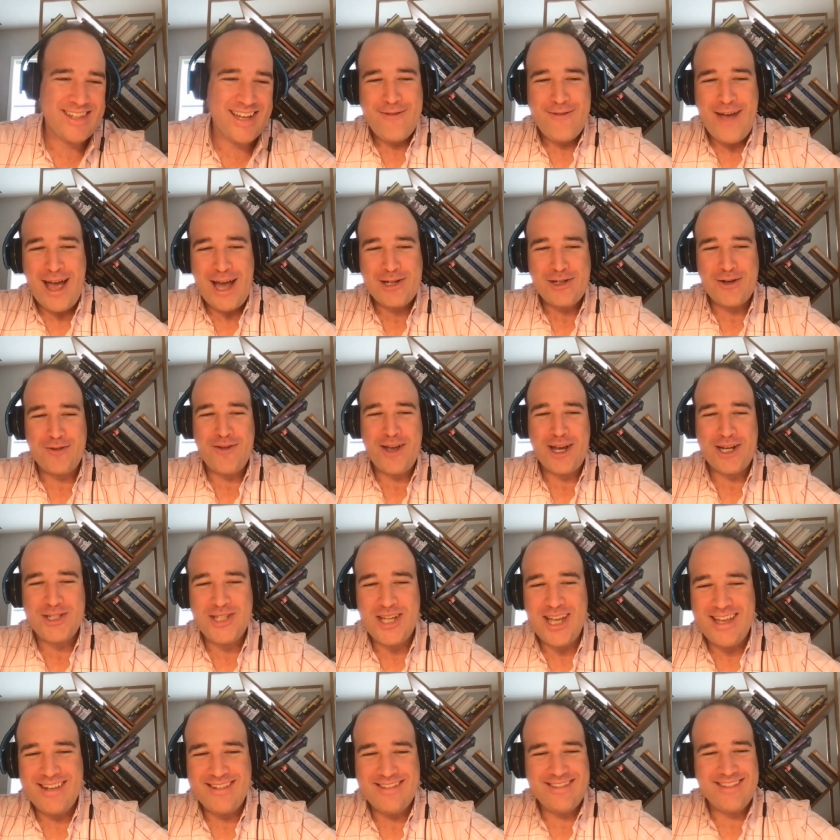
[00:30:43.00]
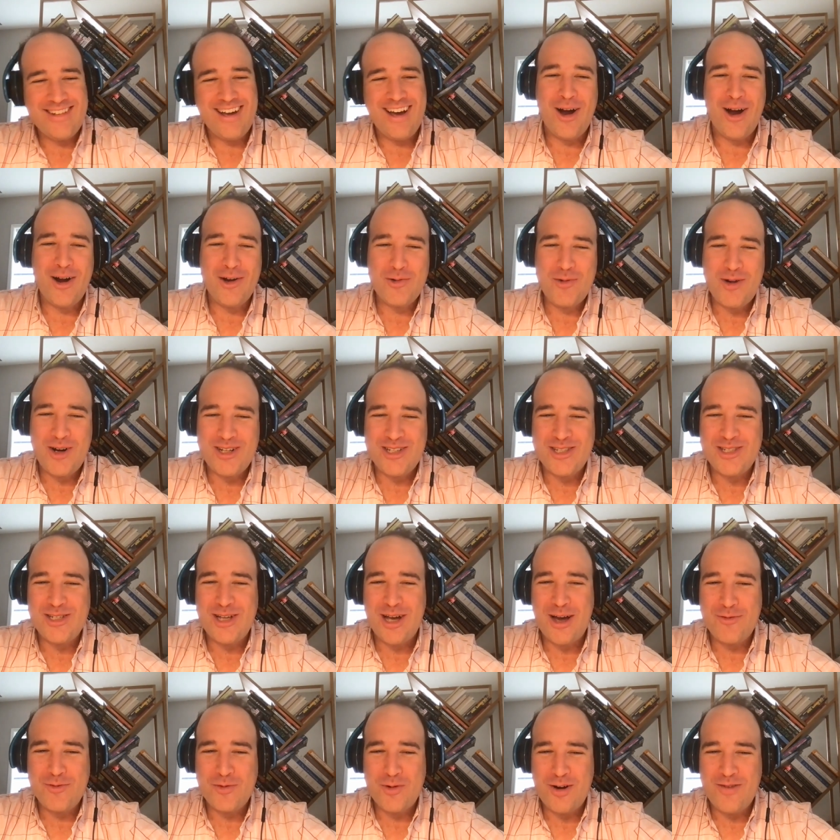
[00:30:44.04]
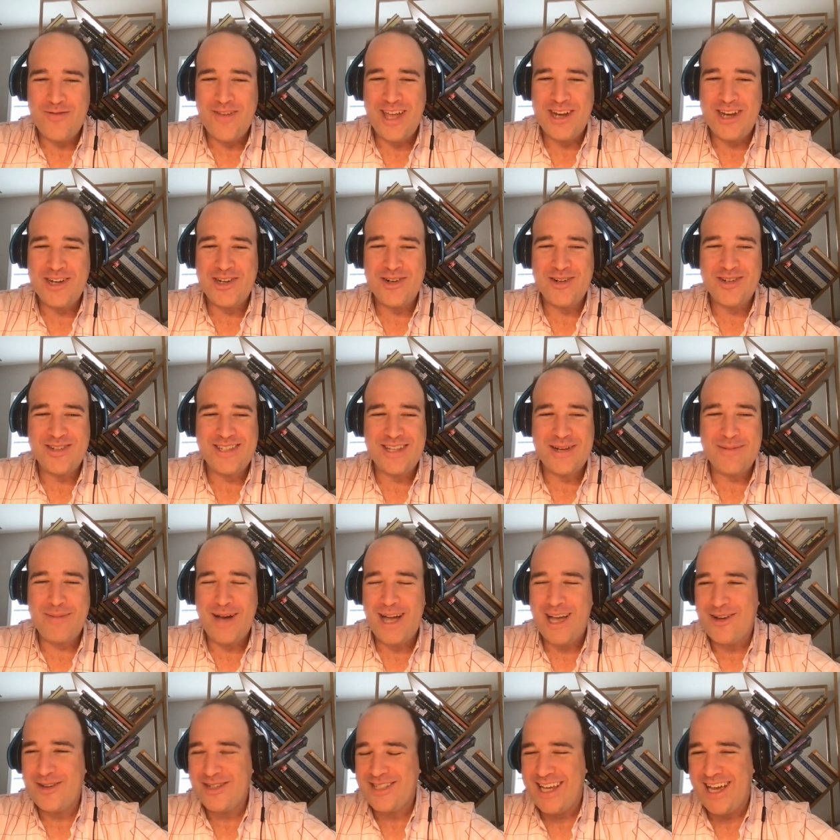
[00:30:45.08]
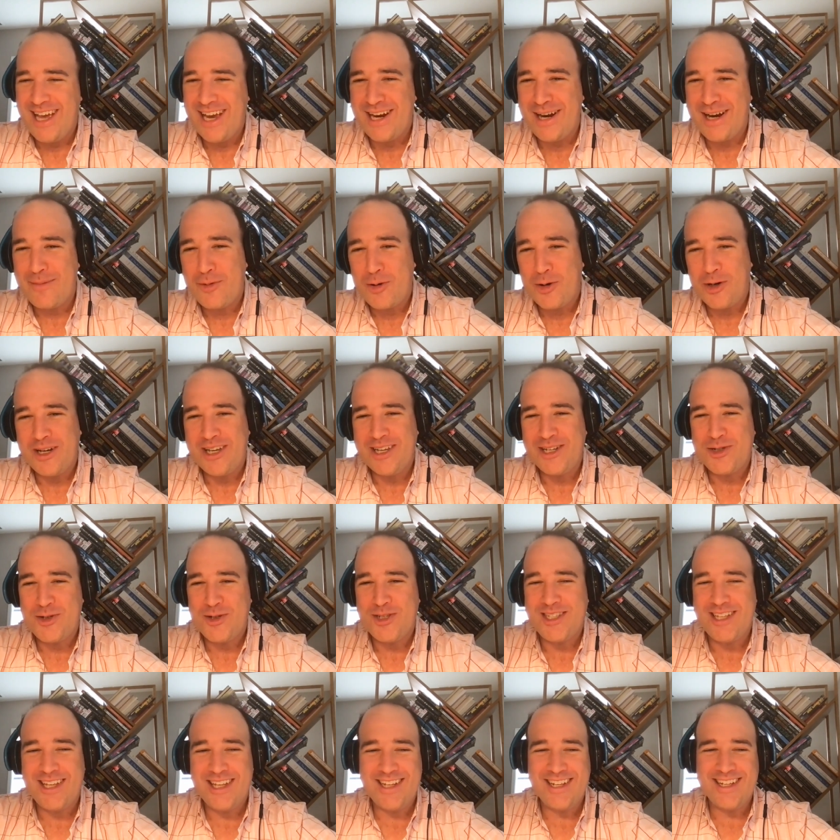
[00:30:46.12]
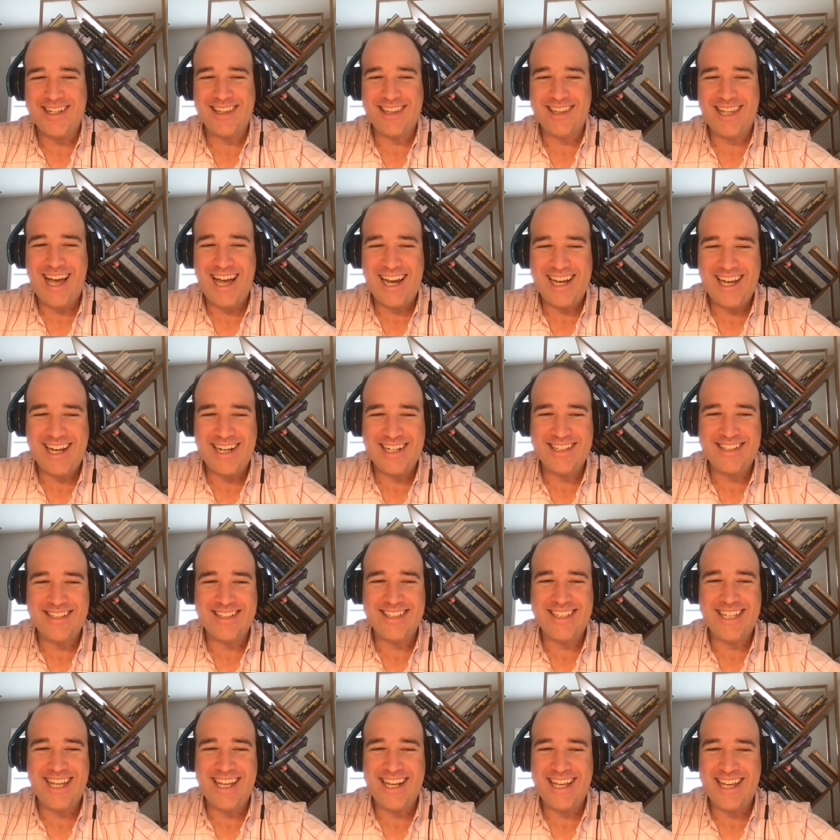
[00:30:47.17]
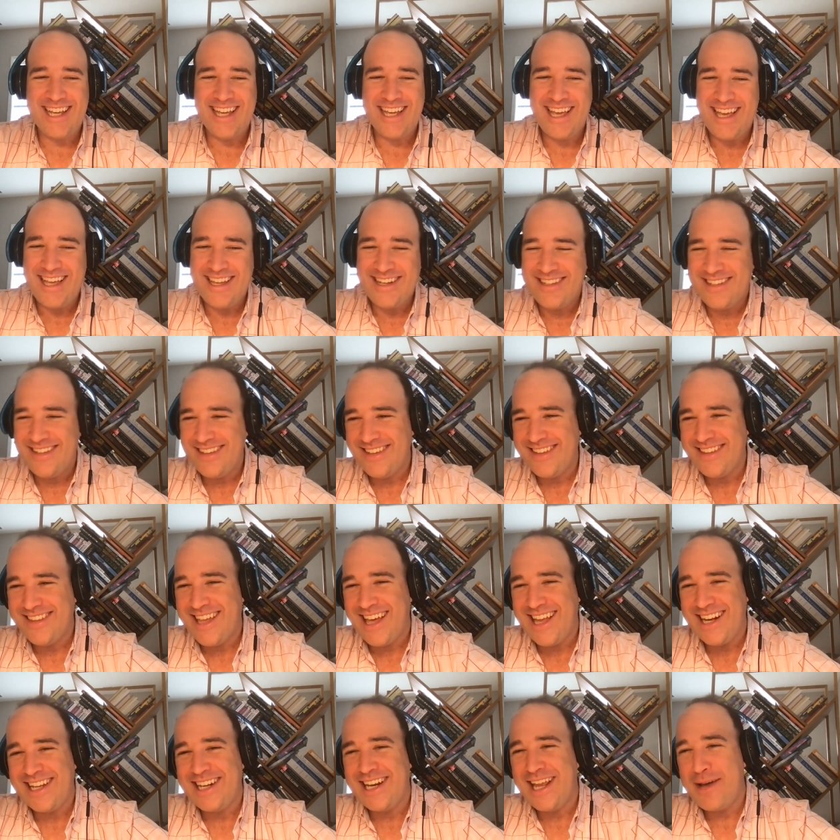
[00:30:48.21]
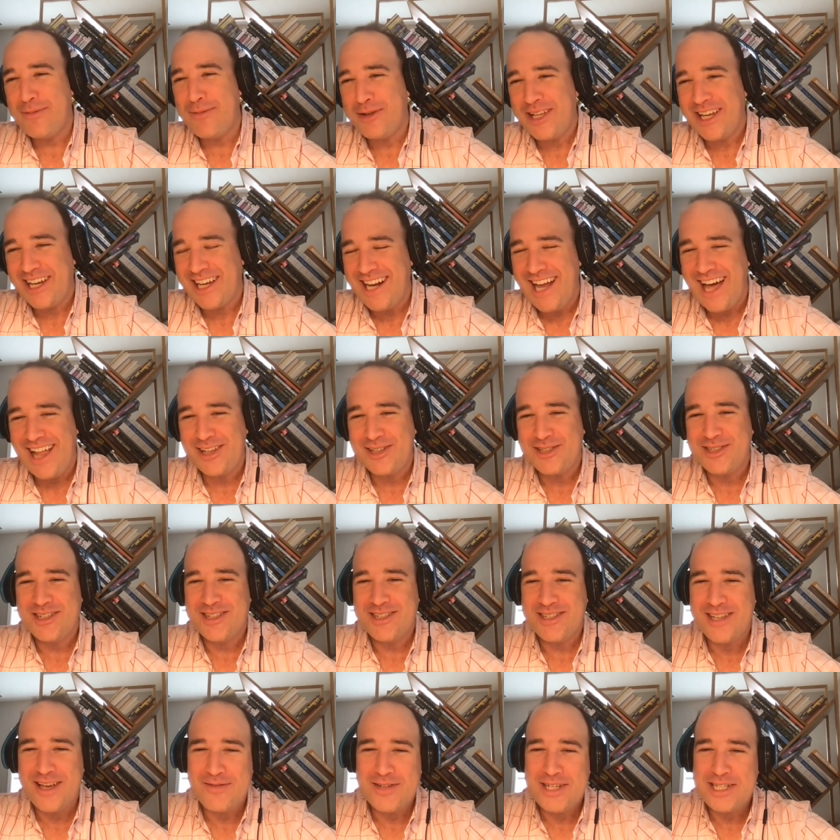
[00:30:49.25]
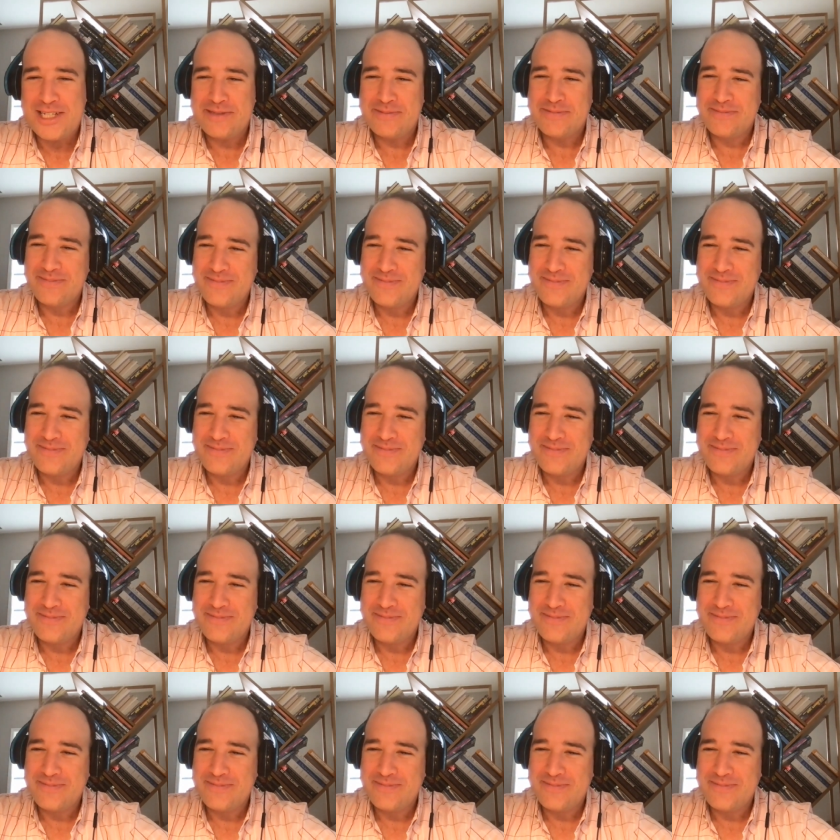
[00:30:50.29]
fact or fiction. Hardware and software vendors in biotech are more interested in locking data in than enabling analysis of it.